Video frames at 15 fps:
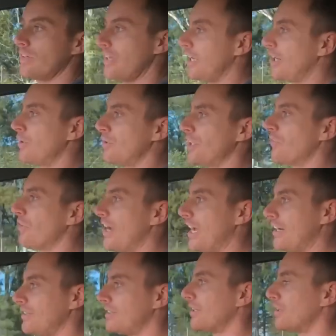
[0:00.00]
it only ran
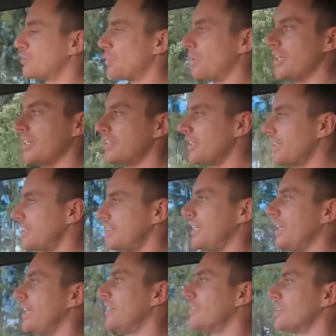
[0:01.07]
until
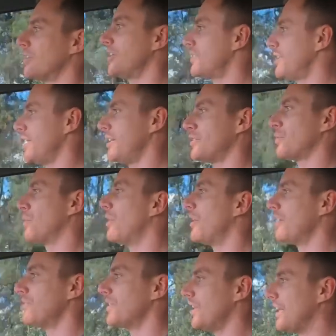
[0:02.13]
2016, so this is one
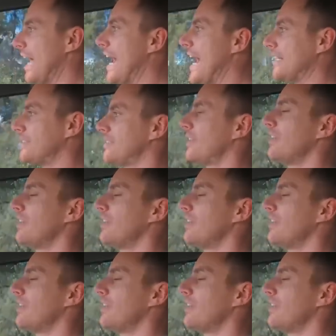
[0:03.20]
of the last